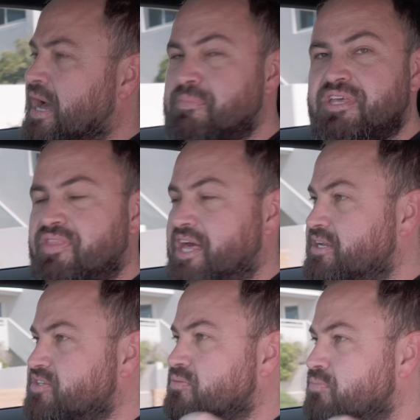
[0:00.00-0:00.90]
I mean, that
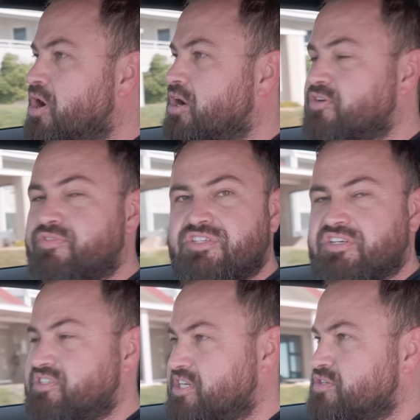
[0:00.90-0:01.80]
is the mark of a
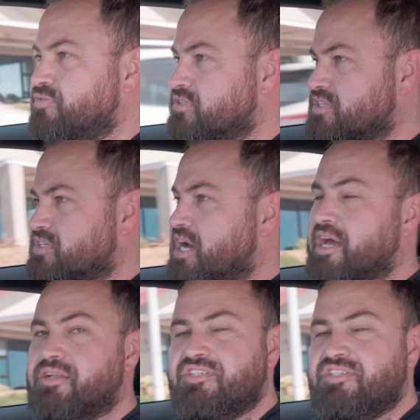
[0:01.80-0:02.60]
successful design.